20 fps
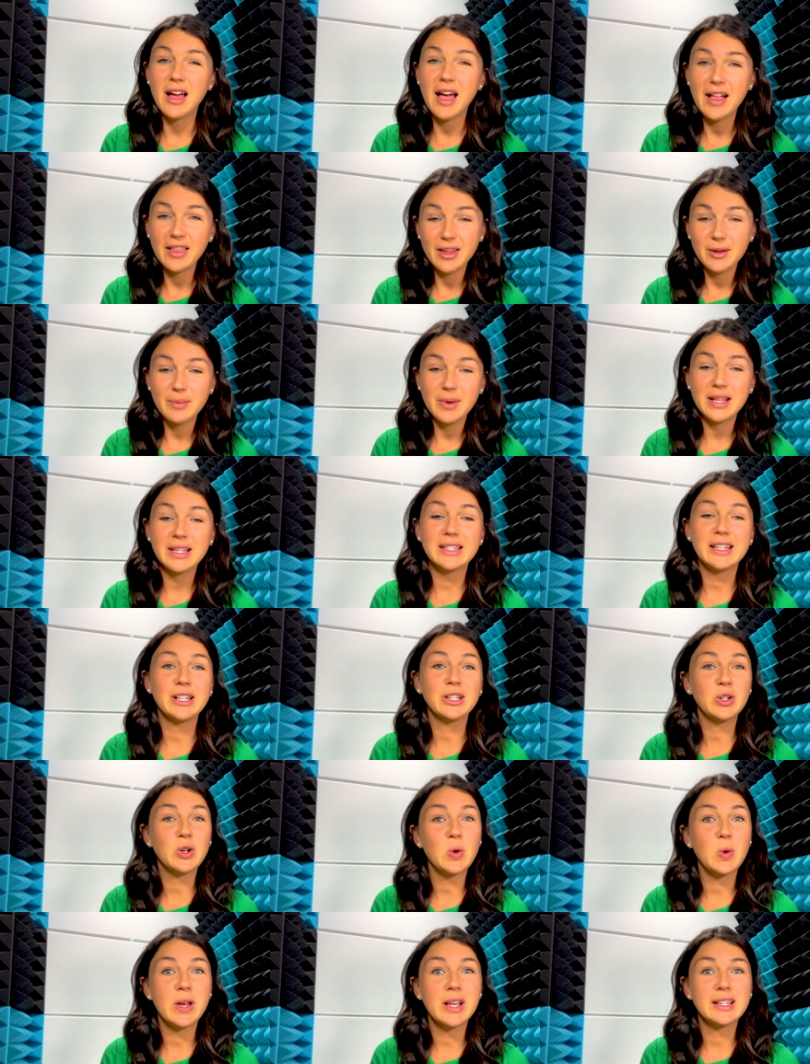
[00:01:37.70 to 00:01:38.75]
elements in
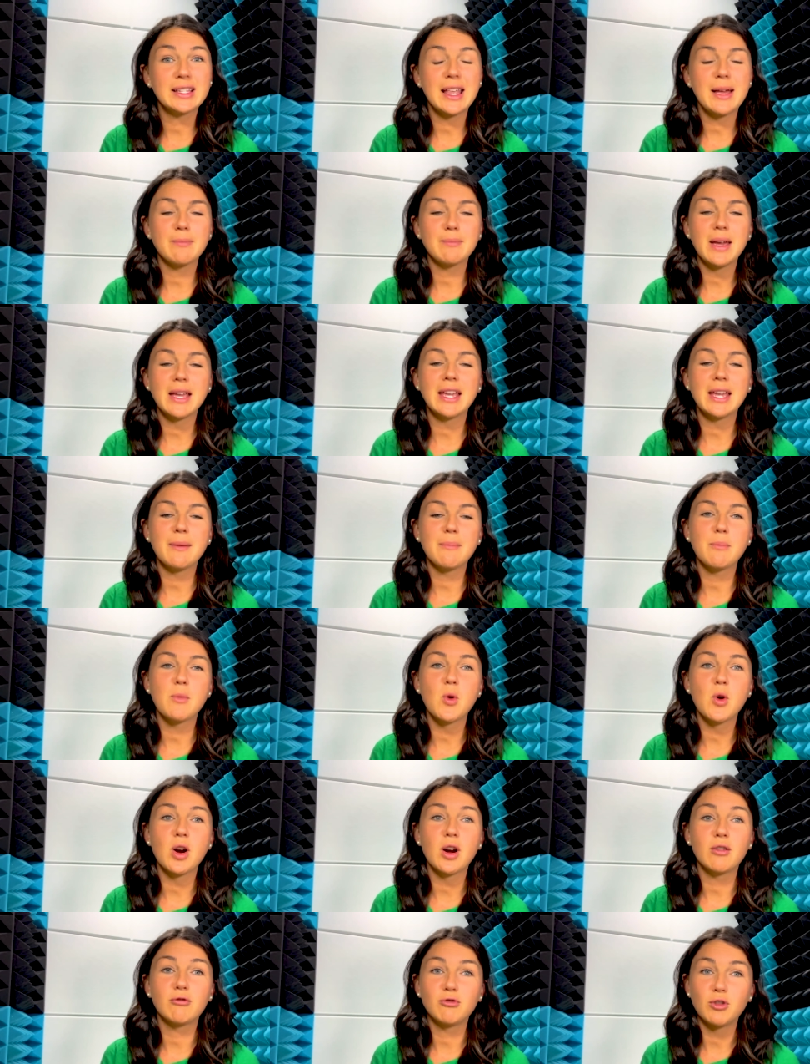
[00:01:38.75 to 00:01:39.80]
quiz that make it
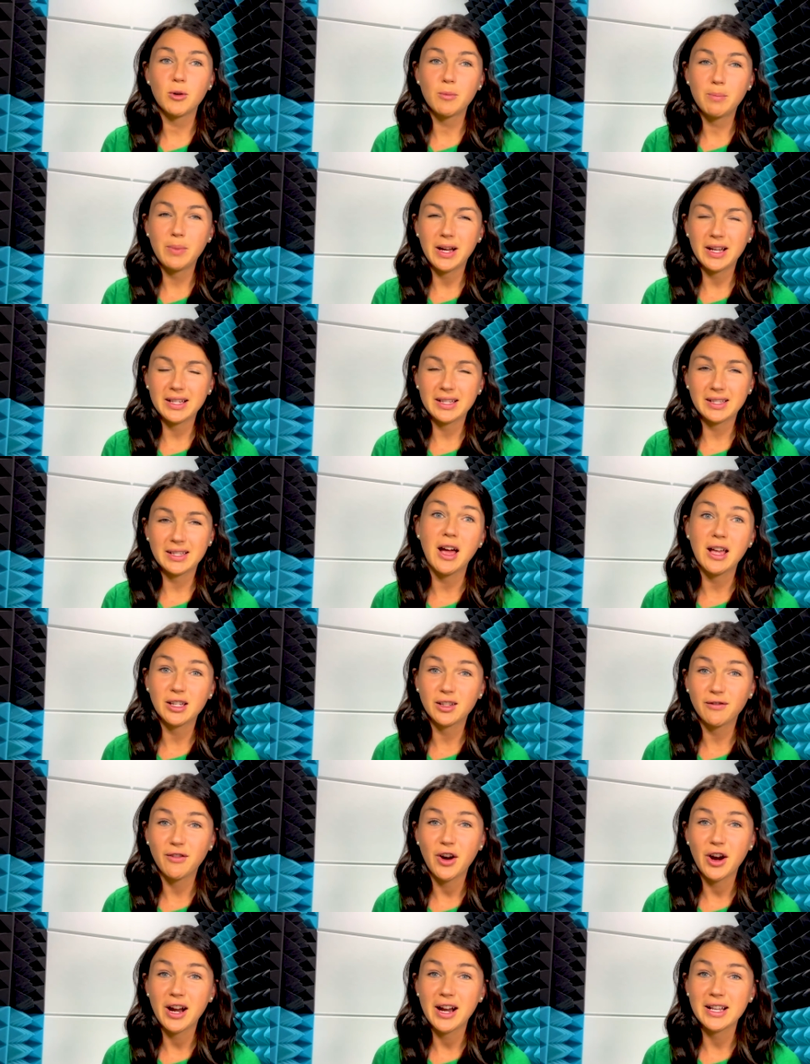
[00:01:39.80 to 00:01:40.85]
more robust as
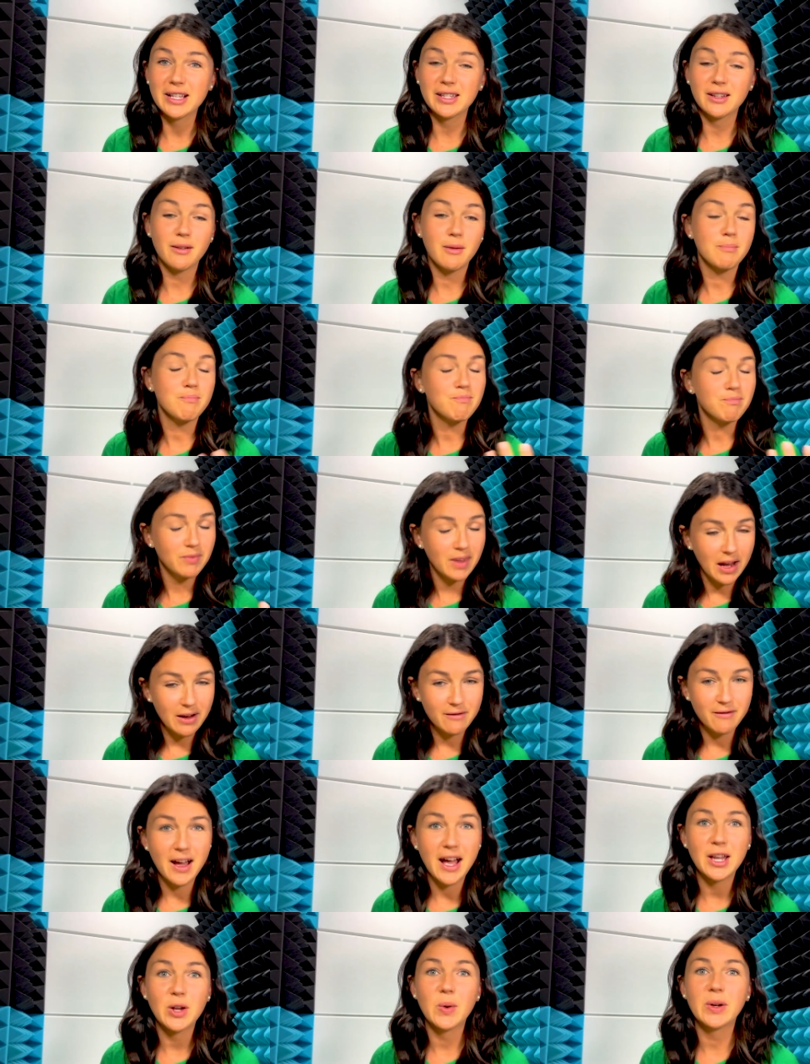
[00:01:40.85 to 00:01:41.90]
far as
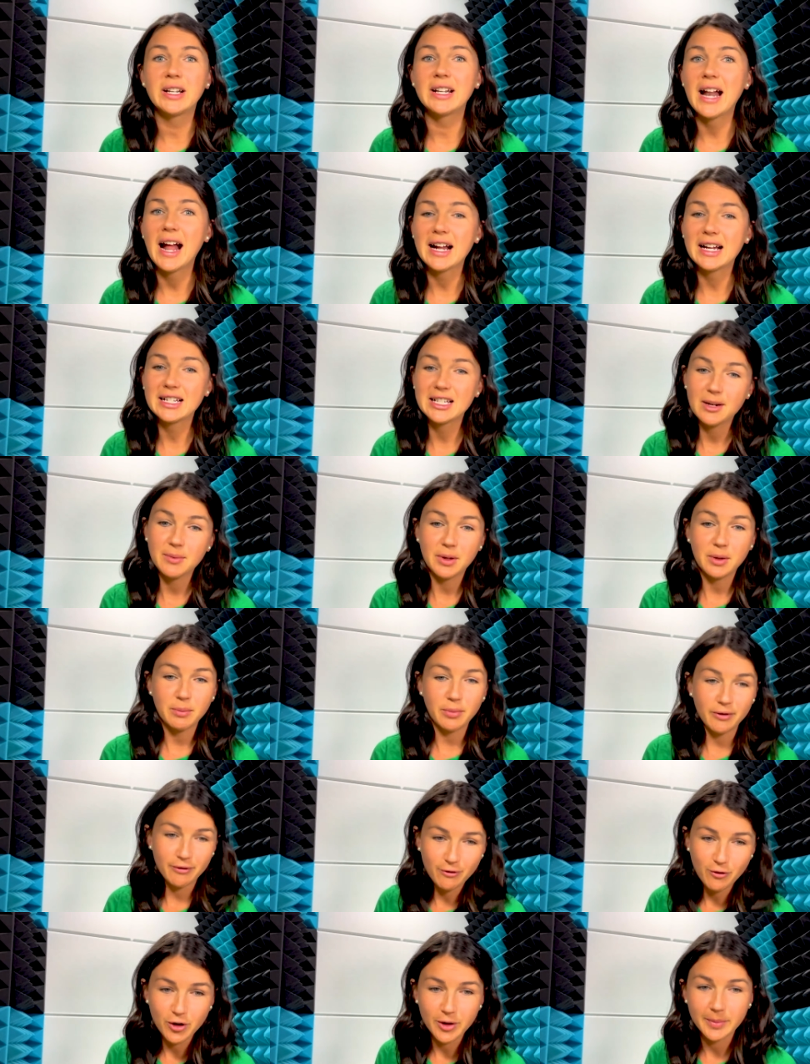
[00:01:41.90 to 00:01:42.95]
evaluating academic
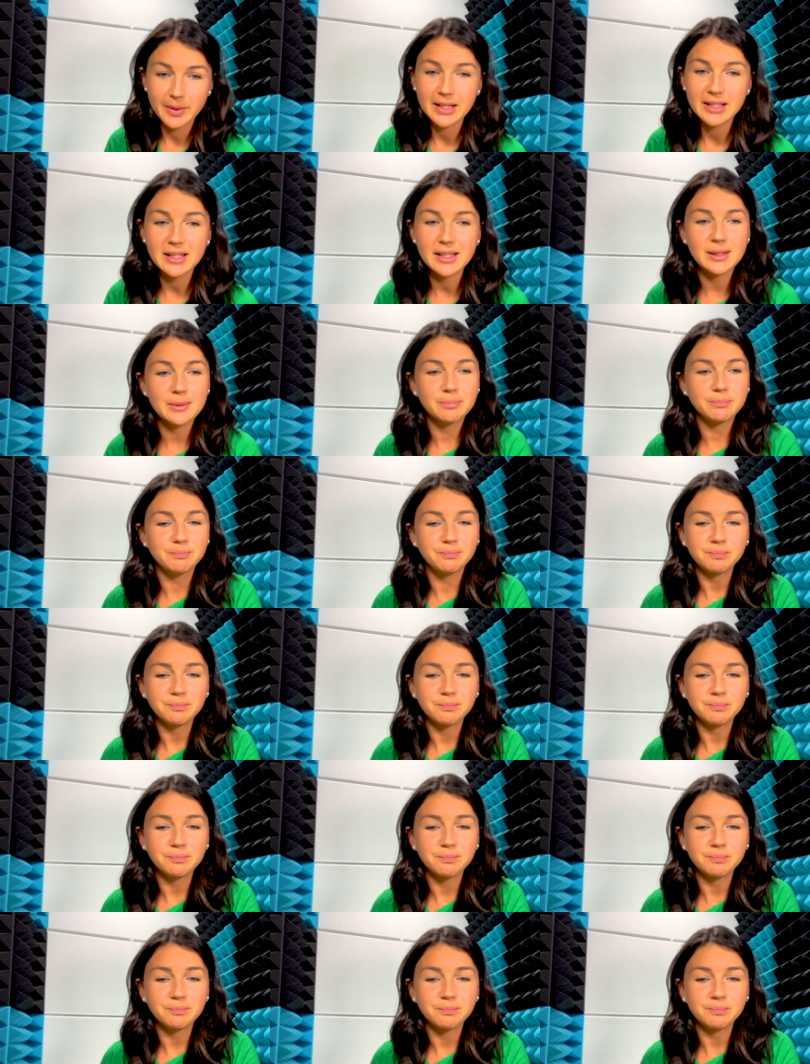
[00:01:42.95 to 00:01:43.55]
performance.